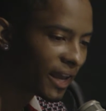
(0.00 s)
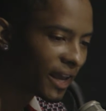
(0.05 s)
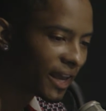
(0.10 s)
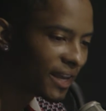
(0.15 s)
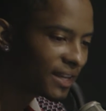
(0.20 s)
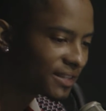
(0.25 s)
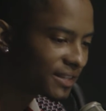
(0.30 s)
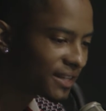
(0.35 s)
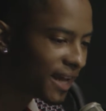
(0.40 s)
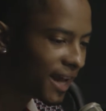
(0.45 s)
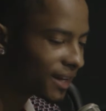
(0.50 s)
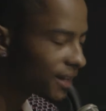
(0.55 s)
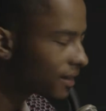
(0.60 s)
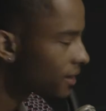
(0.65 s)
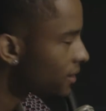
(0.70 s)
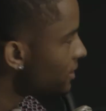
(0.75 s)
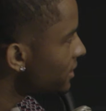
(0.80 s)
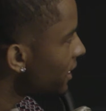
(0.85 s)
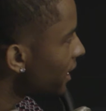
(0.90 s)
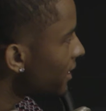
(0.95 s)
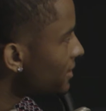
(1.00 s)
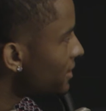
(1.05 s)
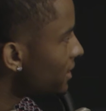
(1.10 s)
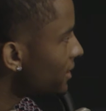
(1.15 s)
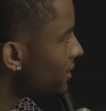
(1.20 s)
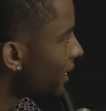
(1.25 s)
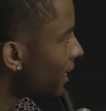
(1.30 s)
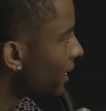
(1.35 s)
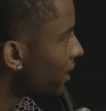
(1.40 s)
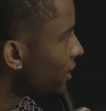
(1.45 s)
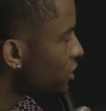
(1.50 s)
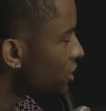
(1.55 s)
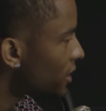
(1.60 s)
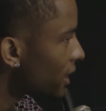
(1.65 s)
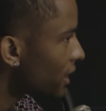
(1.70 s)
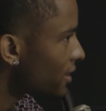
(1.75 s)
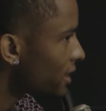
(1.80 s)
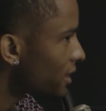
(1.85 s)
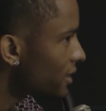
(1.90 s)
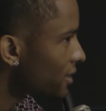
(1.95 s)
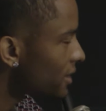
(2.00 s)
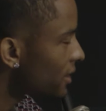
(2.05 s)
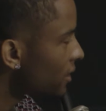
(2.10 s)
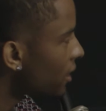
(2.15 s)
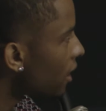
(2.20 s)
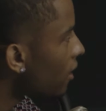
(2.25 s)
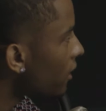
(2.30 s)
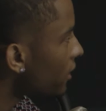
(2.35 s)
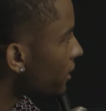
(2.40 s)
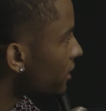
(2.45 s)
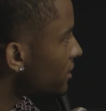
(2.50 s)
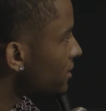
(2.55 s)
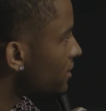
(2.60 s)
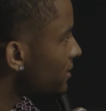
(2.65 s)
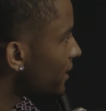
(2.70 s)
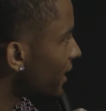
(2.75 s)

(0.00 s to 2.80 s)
he's not a contestant. Like, he's an artist.